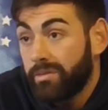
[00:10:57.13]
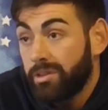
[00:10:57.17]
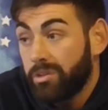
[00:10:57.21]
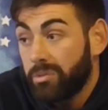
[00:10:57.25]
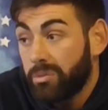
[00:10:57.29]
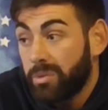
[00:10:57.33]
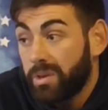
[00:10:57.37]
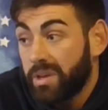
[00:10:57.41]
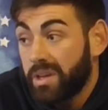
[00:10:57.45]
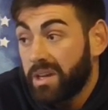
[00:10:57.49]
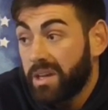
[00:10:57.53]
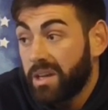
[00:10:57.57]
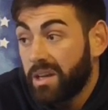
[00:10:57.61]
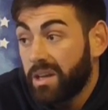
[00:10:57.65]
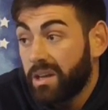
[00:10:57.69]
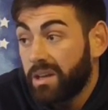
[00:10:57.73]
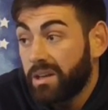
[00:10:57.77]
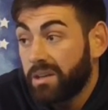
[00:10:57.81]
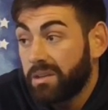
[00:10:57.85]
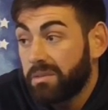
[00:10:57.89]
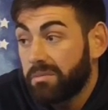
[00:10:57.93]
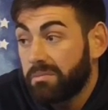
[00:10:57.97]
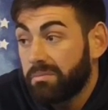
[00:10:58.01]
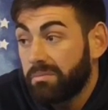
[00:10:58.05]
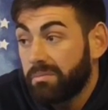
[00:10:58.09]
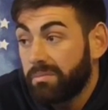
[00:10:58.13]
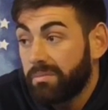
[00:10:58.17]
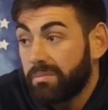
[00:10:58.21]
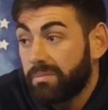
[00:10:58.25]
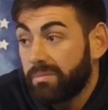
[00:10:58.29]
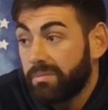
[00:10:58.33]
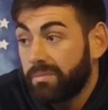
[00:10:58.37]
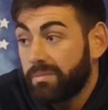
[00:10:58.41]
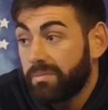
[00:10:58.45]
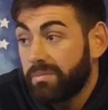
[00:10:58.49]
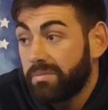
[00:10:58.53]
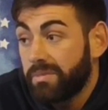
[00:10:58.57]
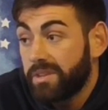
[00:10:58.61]
the way
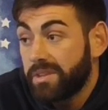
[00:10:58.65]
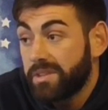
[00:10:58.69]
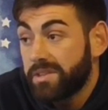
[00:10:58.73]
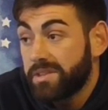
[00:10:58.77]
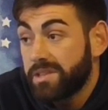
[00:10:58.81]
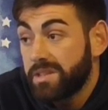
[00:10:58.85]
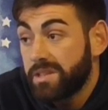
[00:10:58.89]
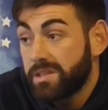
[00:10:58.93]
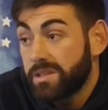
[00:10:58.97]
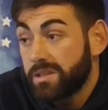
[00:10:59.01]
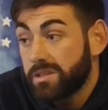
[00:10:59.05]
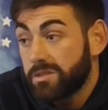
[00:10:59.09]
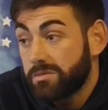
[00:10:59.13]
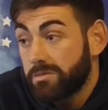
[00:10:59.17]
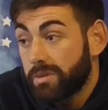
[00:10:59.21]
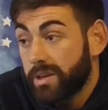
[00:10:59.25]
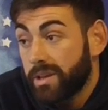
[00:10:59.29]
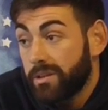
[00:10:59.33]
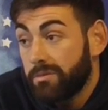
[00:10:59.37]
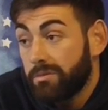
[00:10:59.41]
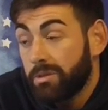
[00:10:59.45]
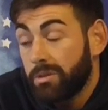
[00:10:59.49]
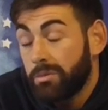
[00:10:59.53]
the seasons went.